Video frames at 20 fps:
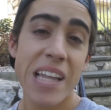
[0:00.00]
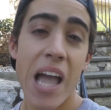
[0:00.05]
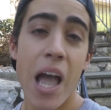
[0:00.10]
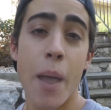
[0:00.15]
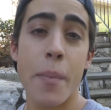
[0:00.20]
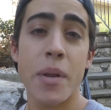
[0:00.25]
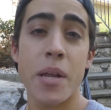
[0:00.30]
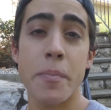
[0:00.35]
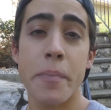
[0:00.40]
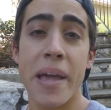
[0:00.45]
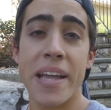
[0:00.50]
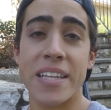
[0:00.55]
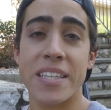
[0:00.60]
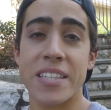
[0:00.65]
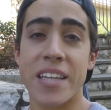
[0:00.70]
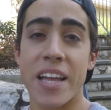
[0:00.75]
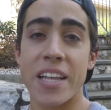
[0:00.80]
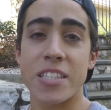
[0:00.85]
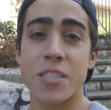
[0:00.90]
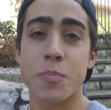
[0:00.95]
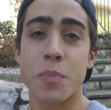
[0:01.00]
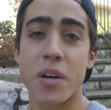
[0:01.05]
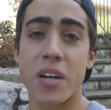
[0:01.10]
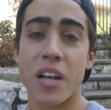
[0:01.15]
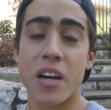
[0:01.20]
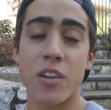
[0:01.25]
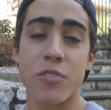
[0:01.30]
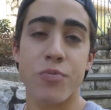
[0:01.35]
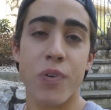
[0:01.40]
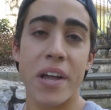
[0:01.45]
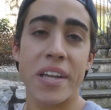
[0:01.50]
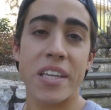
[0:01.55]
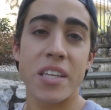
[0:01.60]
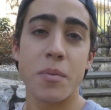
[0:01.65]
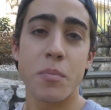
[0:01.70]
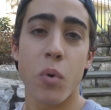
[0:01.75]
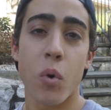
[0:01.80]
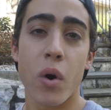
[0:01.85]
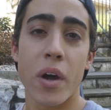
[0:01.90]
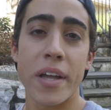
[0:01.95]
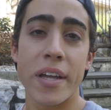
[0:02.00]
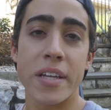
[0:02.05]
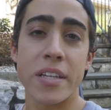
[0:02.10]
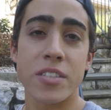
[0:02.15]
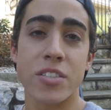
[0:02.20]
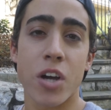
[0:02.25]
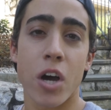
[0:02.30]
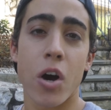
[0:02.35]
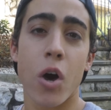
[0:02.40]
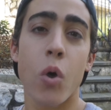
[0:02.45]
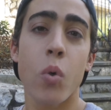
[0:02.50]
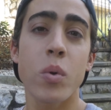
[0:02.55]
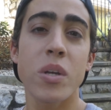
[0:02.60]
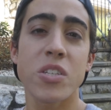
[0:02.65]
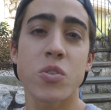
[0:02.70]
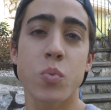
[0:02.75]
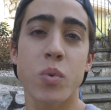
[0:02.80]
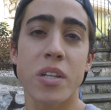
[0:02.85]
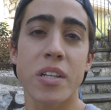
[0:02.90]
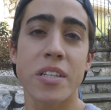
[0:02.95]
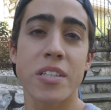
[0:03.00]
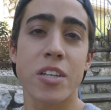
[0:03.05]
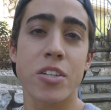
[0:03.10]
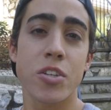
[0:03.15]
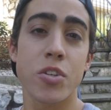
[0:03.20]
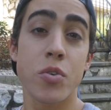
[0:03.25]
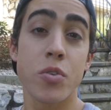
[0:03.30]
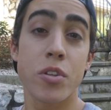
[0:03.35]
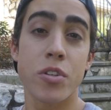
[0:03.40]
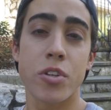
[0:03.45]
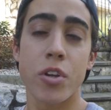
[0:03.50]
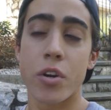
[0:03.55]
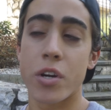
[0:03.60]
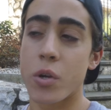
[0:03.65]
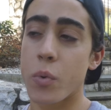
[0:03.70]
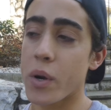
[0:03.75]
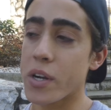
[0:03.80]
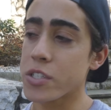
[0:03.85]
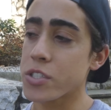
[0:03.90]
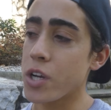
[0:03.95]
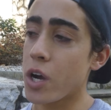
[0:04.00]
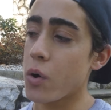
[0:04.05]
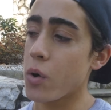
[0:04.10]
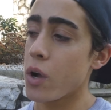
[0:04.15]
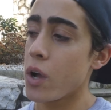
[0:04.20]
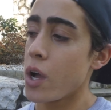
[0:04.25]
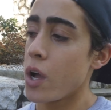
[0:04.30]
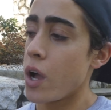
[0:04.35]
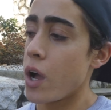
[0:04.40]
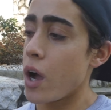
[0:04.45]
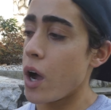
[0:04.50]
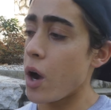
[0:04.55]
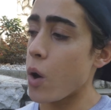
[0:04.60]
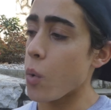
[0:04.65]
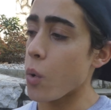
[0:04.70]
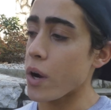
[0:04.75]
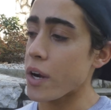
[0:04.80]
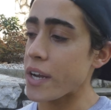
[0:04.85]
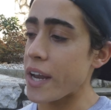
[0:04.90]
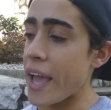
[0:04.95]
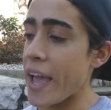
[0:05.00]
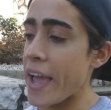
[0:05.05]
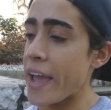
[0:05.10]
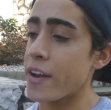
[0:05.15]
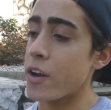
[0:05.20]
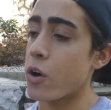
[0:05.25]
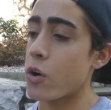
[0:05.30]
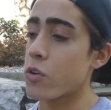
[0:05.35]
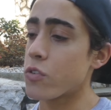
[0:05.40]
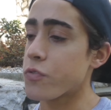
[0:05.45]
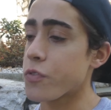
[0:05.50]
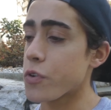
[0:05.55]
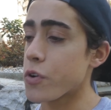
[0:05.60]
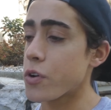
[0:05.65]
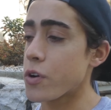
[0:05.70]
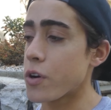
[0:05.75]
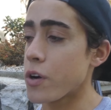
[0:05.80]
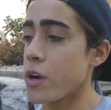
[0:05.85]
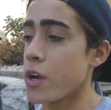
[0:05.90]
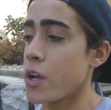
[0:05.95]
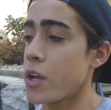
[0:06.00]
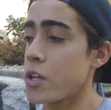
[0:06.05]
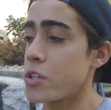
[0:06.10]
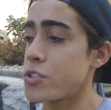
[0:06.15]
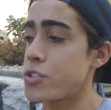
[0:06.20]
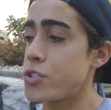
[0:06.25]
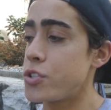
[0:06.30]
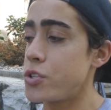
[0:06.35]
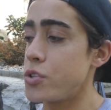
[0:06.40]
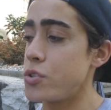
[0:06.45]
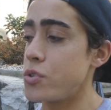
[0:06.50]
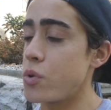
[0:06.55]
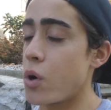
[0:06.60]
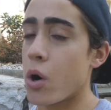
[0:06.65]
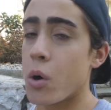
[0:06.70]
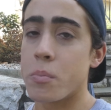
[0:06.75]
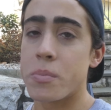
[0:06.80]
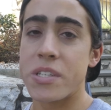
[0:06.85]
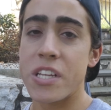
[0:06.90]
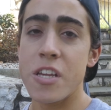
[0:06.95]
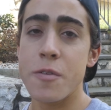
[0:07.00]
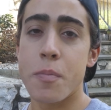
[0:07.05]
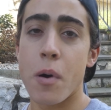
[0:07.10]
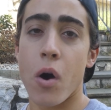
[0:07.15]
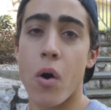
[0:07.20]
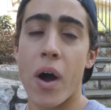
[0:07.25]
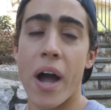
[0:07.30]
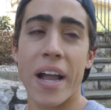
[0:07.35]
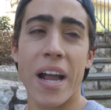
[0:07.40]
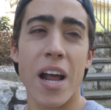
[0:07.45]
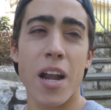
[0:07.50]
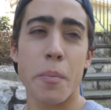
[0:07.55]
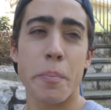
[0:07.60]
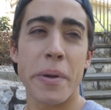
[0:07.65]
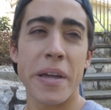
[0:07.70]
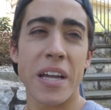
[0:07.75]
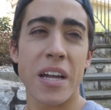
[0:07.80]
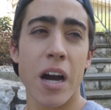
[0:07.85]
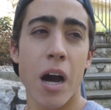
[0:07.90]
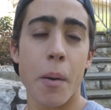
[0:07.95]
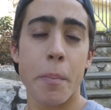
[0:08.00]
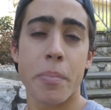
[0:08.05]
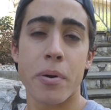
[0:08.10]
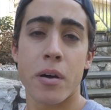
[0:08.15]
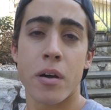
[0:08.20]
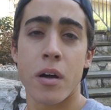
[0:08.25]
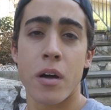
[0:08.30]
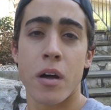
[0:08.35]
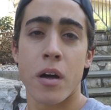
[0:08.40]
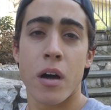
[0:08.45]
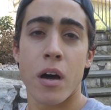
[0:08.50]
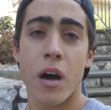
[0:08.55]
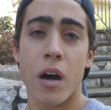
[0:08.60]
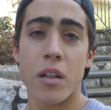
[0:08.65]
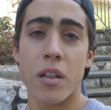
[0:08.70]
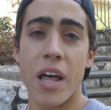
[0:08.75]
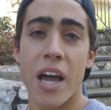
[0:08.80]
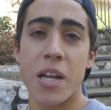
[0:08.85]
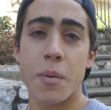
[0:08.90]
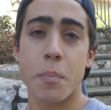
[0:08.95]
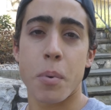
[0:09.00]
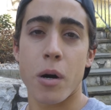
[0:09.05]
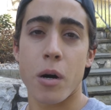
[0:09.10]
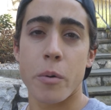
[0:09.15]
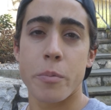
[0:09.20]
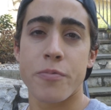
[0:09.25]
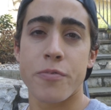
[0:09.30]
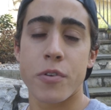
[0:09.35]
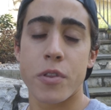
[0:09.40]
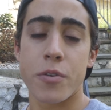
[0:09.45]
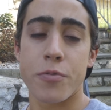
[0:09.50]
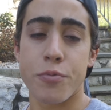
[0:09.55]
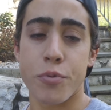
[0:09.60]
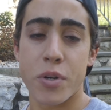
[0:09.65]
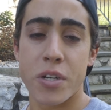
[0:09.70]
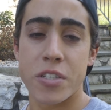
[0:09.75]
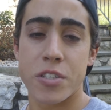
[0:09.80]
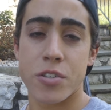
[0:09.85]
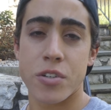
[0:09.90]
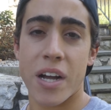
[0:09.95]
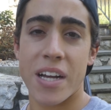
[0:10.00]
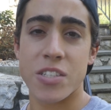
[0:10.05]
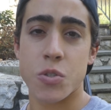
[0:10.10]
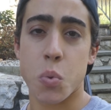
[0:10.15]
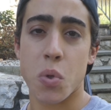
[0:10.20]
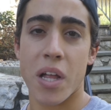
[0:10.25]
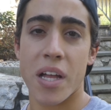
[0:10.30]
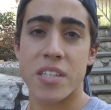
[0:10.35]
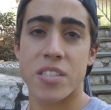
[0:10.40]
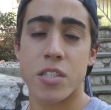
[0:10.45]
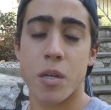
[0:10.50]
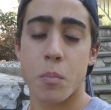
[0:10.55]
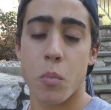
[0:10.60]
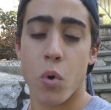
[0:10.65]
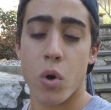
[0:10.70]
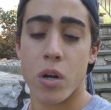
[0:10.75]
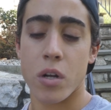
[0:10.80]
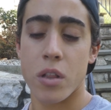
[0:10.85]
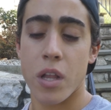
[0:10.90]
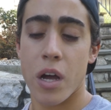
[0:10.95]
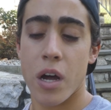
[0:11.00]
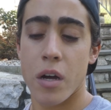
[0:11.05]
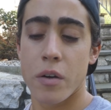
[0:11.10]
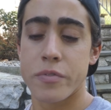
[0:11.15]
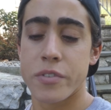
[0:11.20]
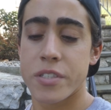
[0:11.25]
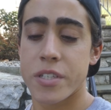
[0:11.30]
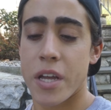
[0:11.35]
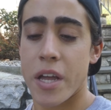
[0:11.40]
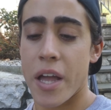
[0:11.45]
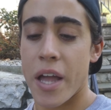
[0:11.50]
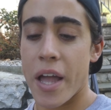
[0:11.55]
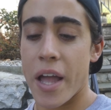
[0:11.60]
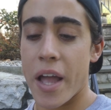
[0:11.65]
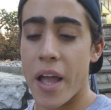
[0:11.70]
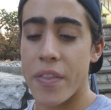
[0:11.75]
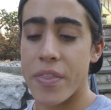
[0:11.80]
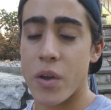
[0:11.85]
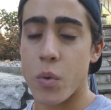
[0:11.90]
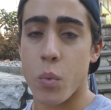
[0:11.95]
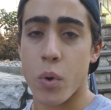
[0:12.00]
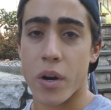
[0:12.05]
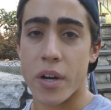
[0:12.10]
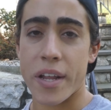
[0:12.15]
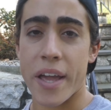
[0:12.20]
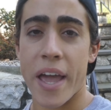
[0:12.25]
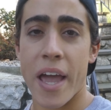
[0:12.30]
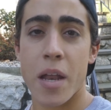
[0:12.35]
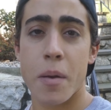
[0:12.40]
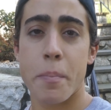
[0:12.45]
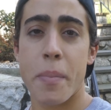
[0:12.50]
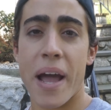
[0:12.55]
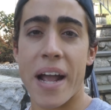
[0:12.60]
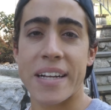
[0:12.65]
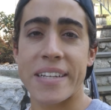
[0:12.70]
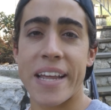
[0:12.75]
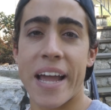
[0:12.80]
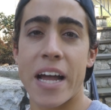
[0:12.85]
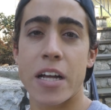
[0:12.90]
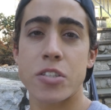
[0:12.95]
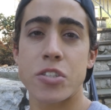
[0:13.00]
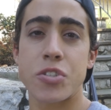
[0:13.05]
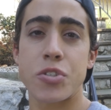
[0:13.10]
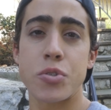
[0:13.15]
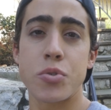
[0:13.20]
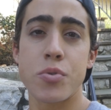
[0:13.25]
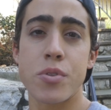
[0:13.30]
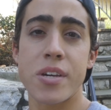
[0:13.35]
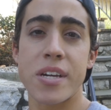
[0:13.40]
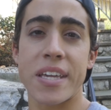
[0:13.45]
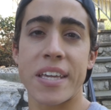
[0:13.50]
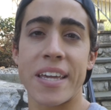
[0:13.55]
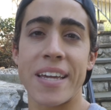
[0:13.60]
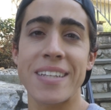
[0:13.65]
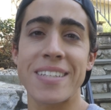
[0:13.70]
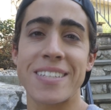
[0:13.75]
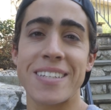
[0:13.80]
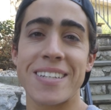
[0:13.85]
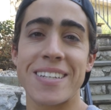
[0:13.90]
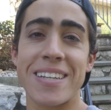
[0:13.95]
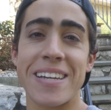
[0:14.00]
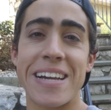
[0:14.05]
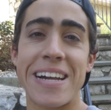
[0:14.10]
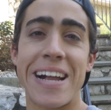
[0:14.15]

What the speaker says: I mean, it makes sense, but Frankie boy is always willing to do the dirty work. So we're gonna head over to Home Depot. I gotta pick up a light bulb for the freezer as well as some more gloves. And then we're gonna head back down to the kitchen.